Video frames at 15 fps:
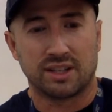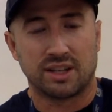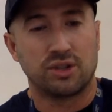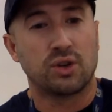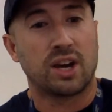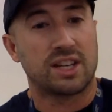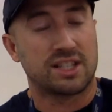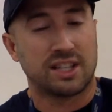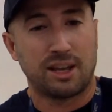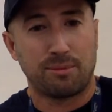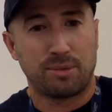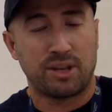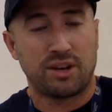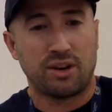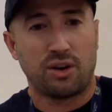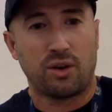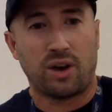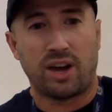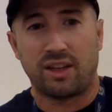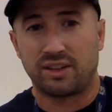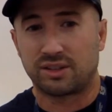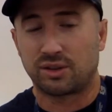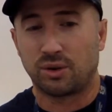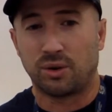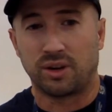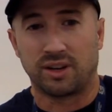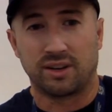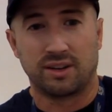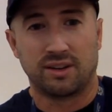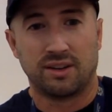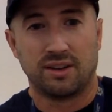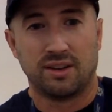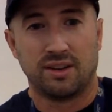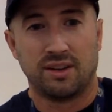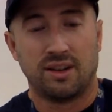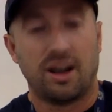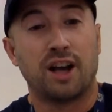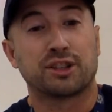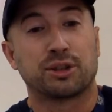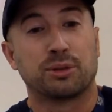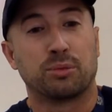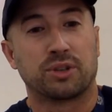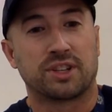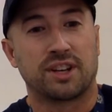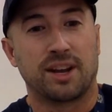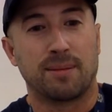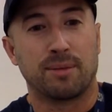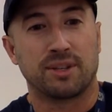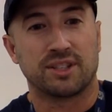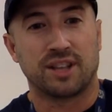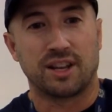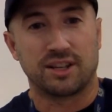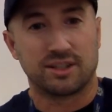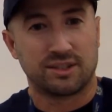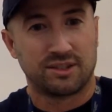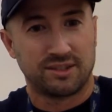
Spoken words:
And you guys let me know how it's going. Awesome work today, Mustangs.